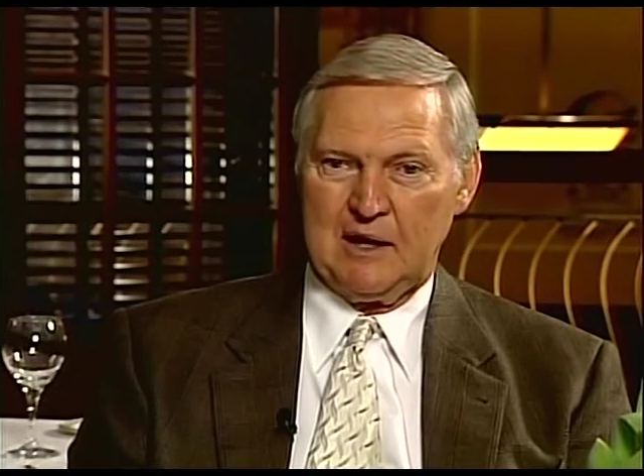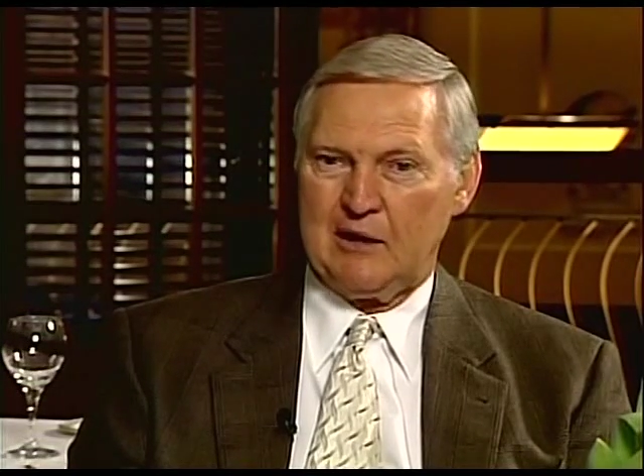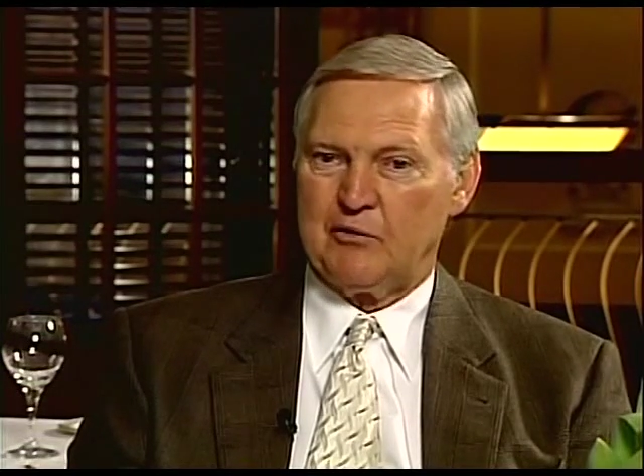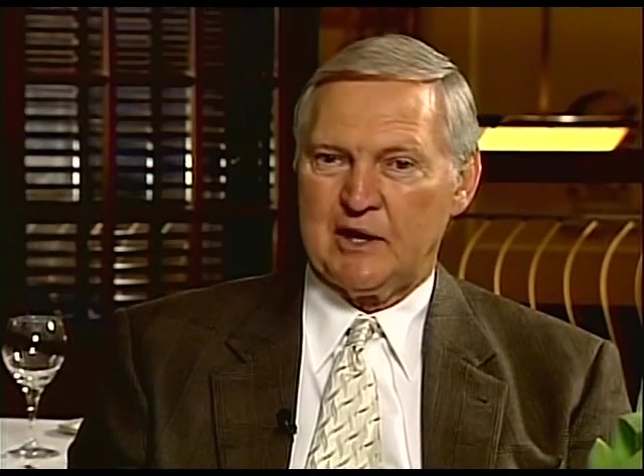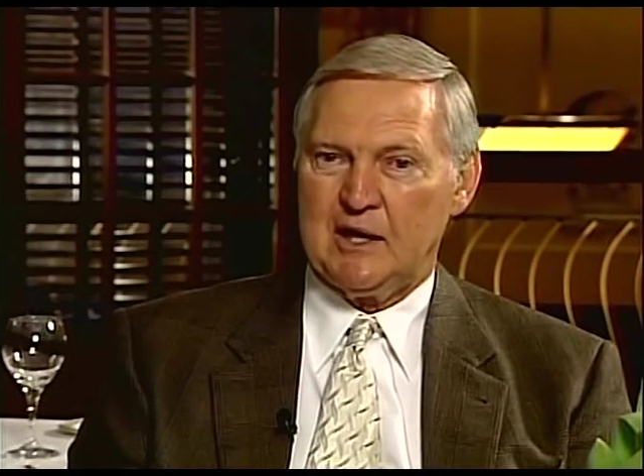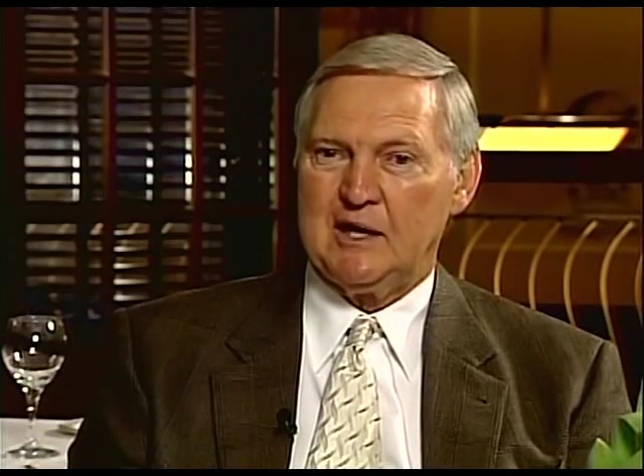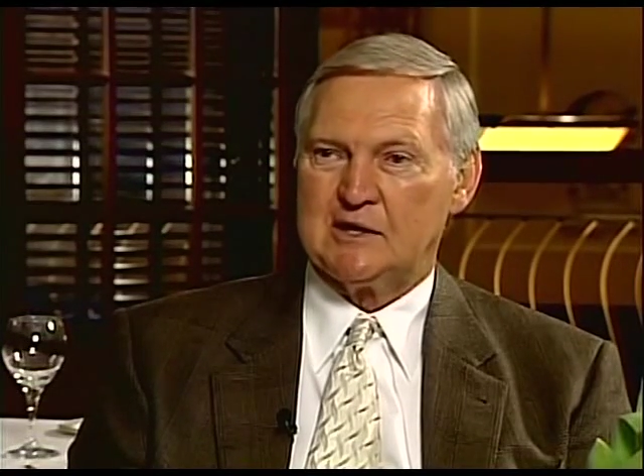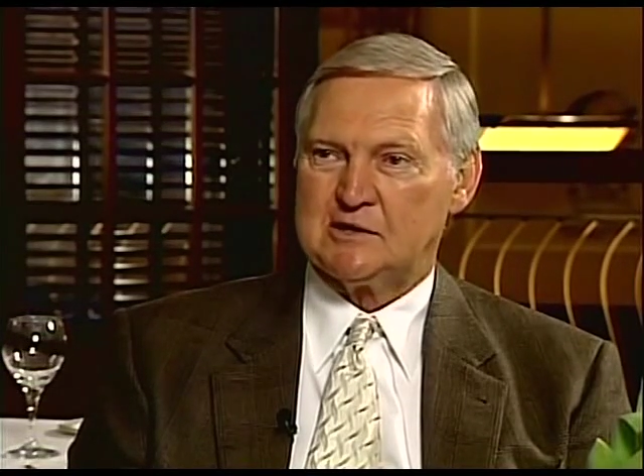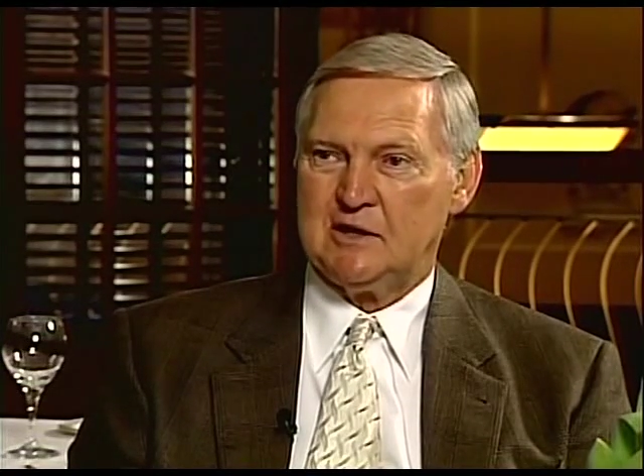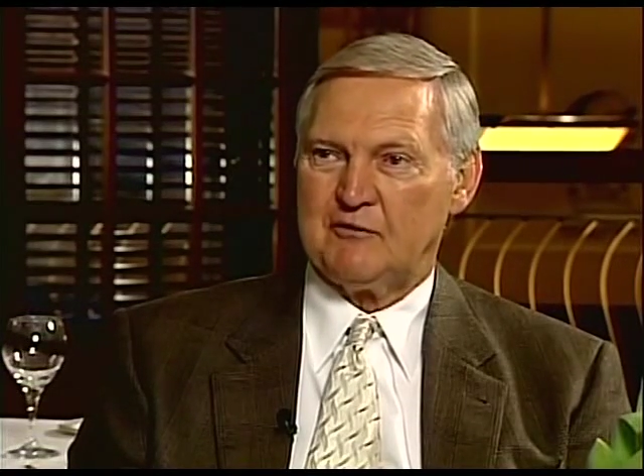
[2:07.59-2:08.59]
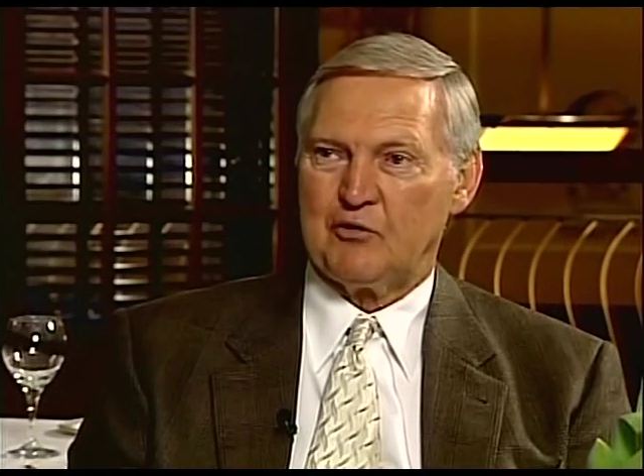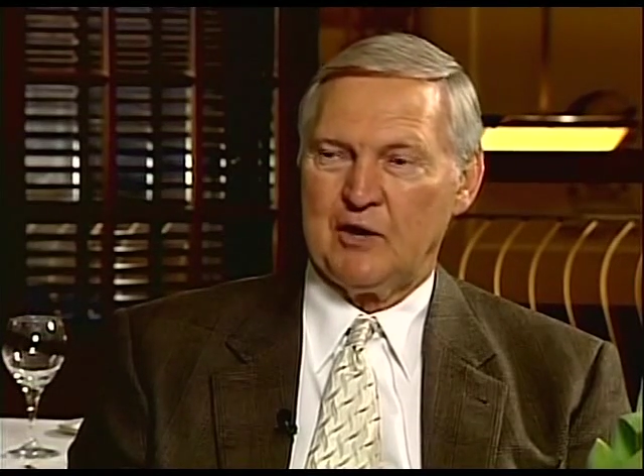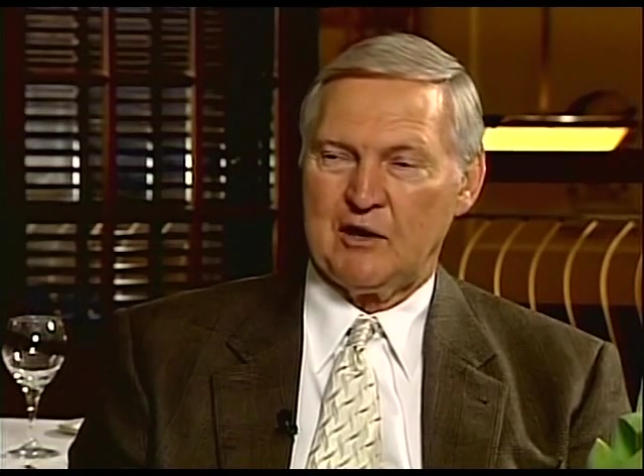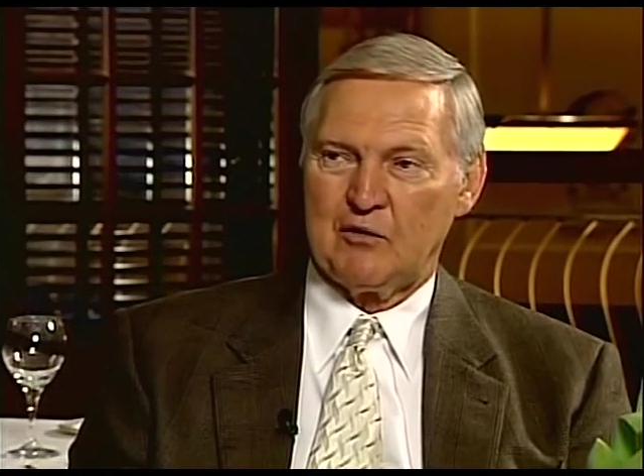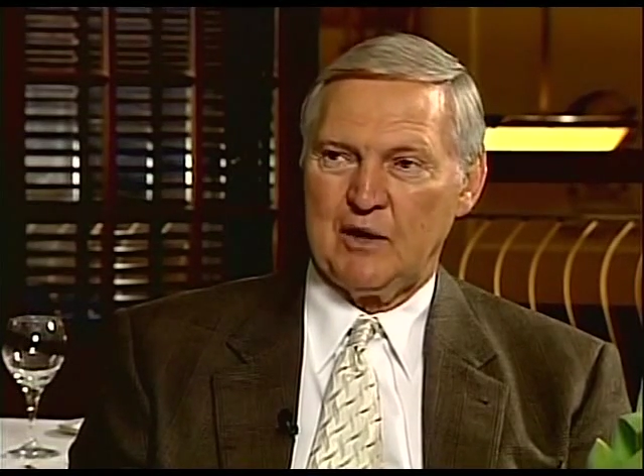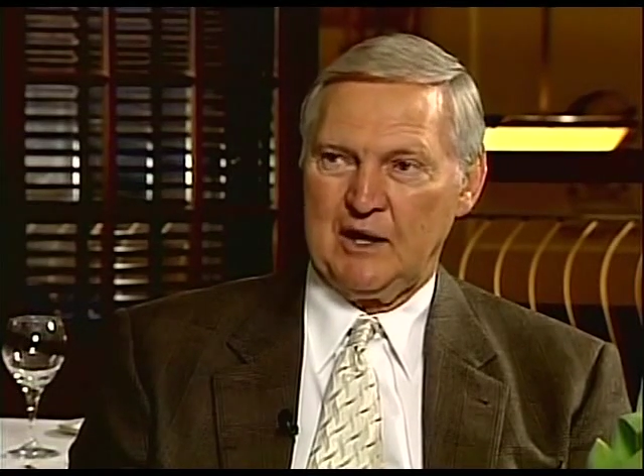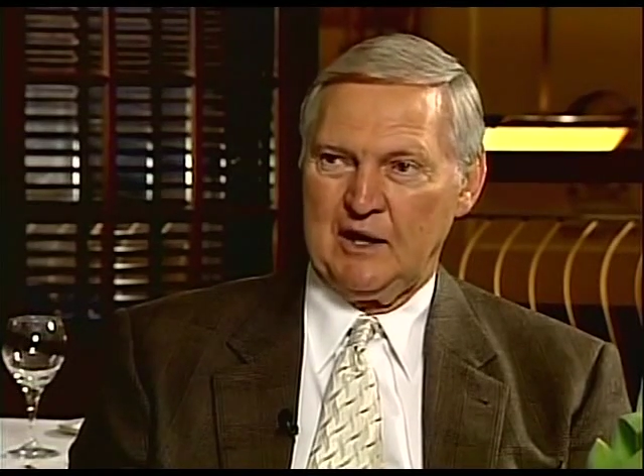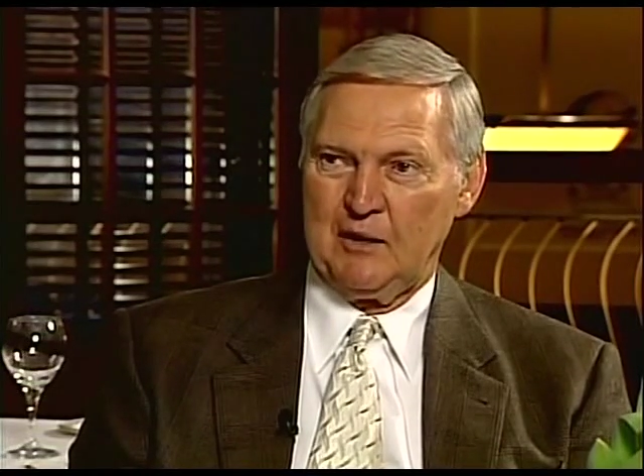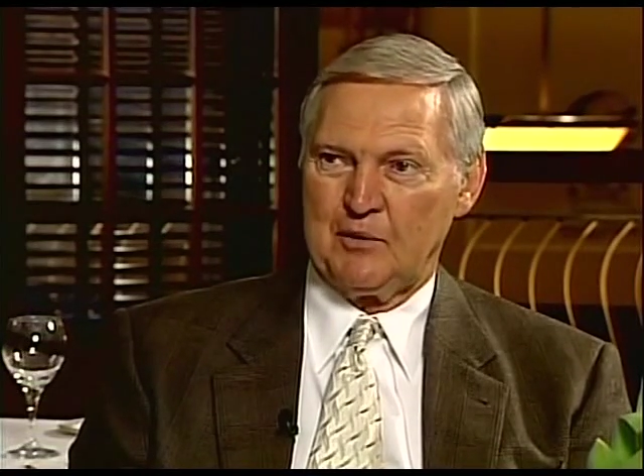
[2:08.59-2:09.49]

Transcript: I don't think he gets enough credit right now